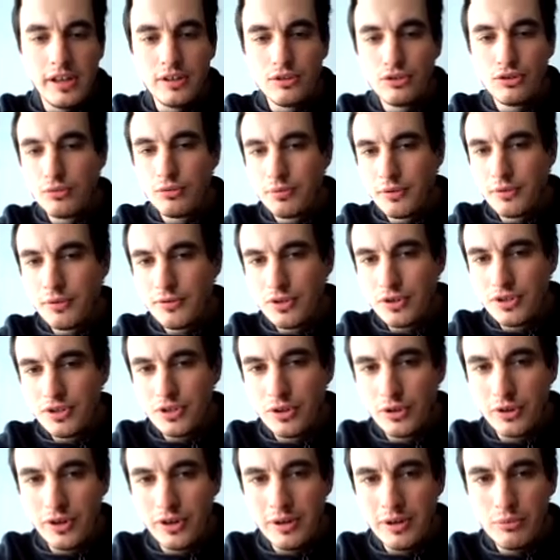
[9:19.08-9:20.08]
And to prove the
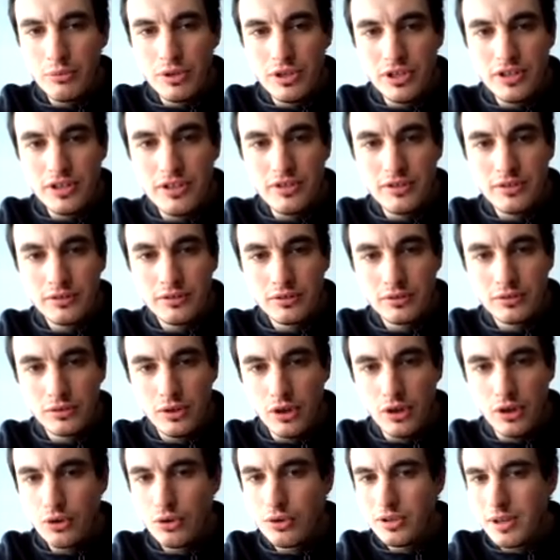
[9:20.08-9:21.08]
theorem, we need
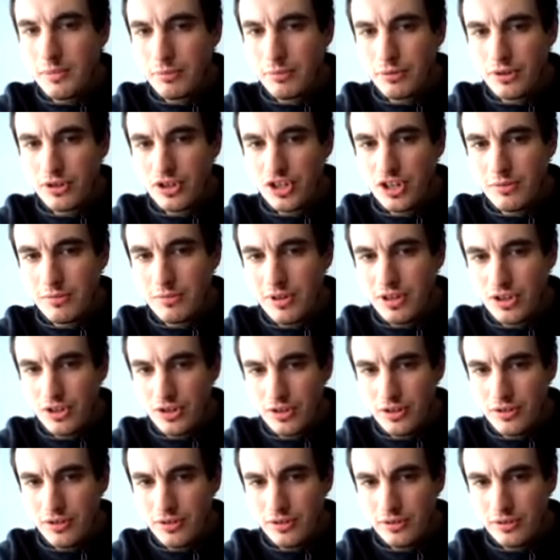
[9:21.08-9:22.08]
a good
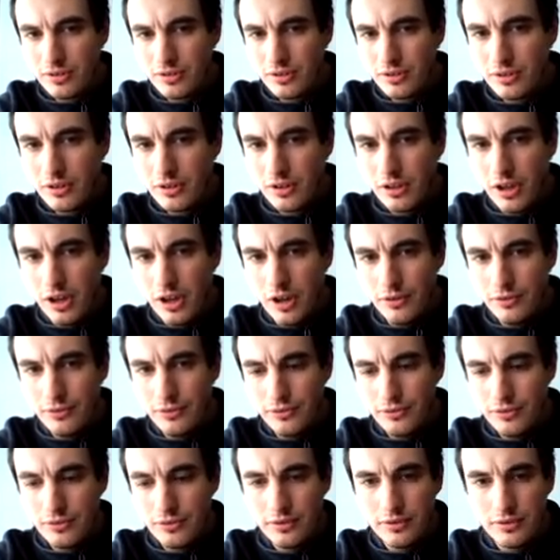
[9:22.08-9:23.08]
approximation
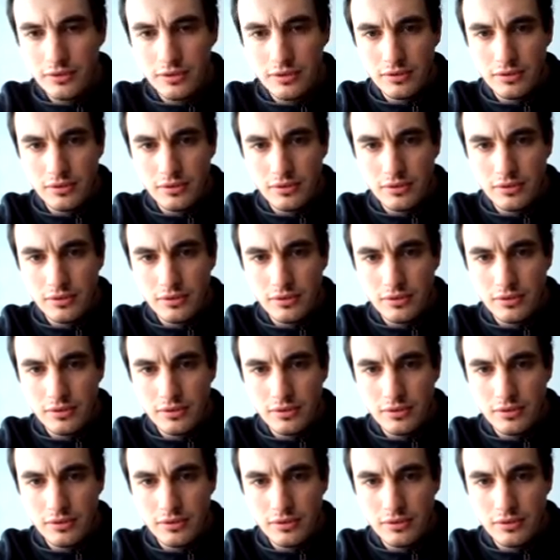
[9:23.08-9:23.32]
of